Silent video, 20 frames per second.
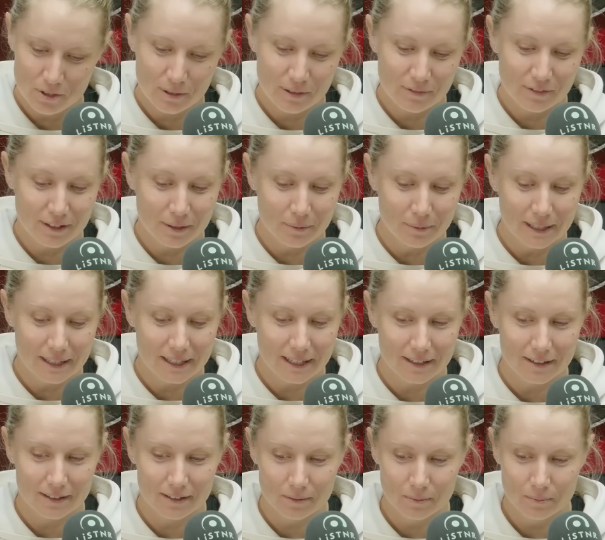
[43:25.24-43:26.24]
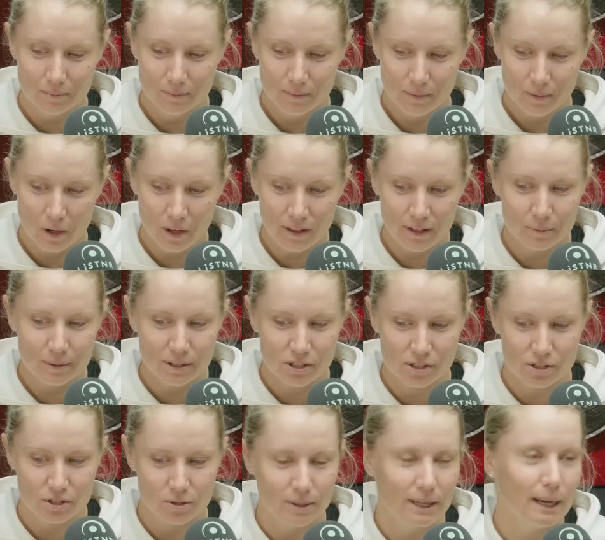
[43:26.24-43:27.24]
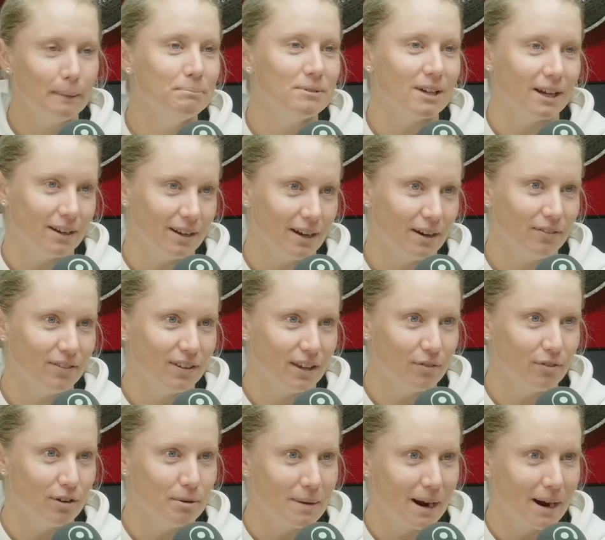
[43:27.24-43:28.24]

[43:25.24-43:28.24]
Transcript: We'll do everything we can to... I think we should do an update after every